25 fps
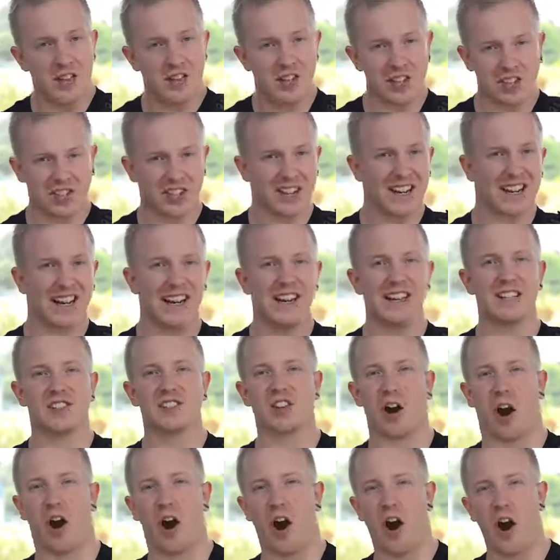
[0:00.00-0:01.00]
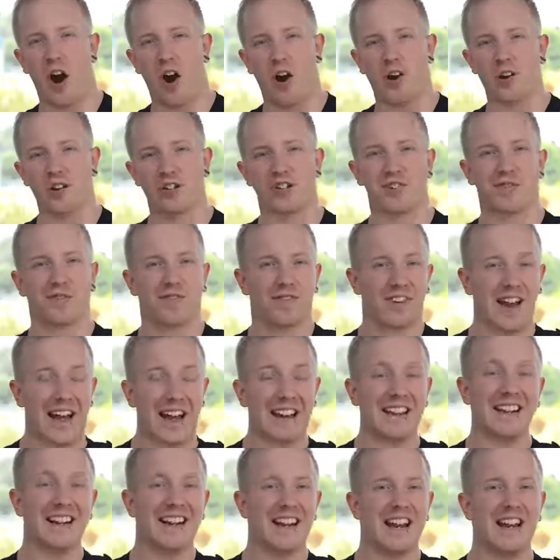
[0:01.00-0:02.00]
This can lead to harsh,
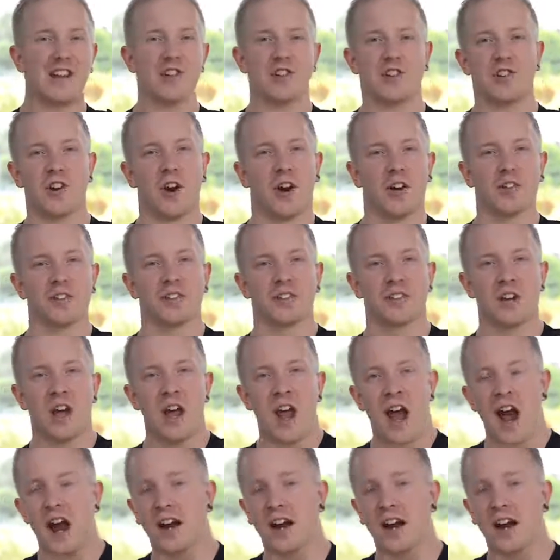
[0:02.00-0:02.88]
flatly lit shots,